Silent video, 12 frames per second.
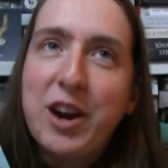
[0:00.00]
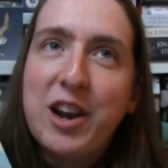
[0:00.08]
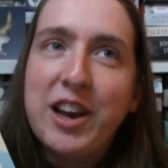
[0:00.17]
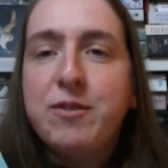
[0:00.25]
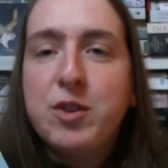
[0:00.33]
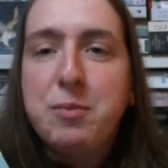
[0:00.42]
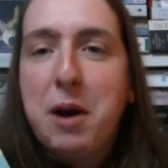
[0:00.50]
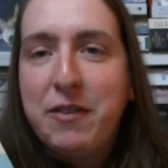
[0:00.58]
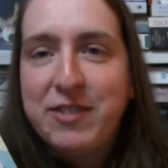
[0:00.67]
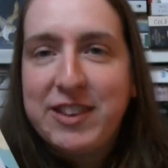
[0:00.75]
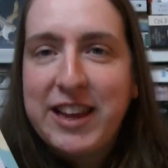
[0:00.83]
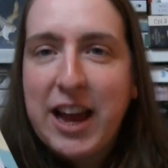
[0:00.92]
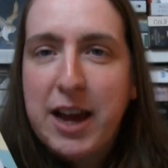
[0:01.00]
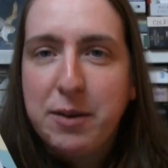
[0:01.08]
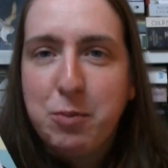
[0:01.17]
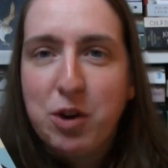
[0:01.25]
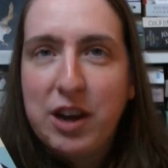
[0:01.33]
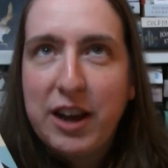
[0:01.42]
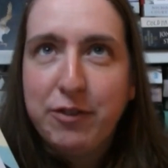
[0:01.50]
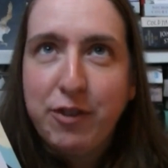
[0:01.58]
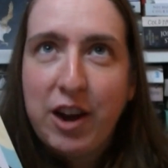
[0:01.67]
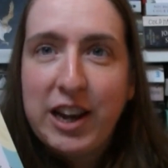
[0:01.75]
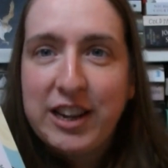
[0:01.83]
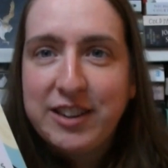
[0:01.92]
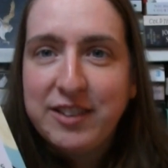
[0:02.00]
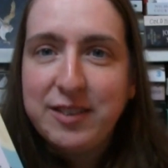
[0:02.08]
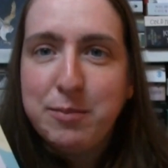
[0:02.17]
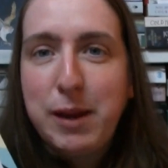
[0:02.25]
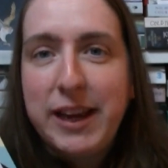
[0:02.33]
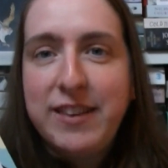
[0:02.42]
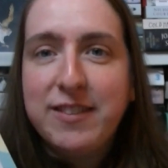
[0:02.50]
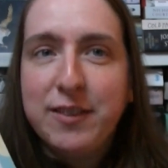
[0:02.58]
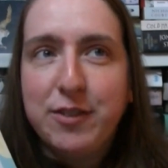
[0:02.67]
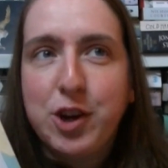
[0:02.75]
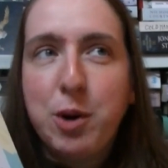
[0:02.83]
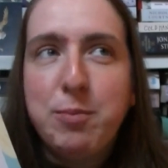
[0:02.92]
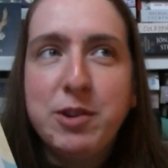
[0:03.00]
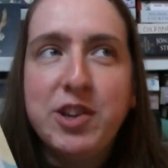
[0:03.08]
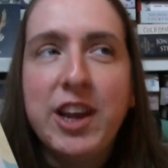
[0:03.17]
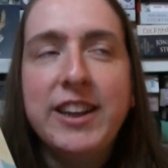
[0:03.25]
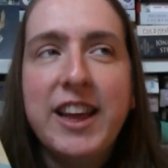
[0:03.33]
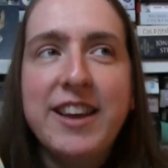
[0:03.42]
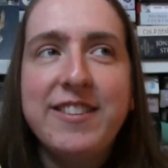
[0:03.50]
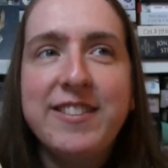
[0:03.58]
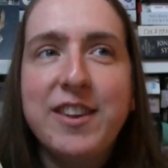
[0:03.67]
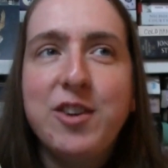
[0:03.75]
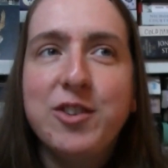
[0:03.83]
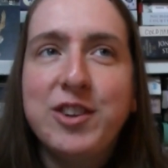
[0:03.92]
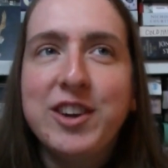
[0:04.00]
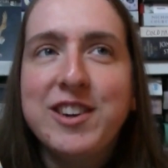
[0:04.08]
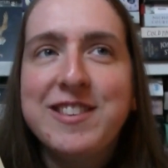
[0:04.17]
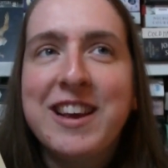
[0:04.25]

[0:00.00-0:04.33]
Like, some obviously had more like violent means of accomplishing things than others,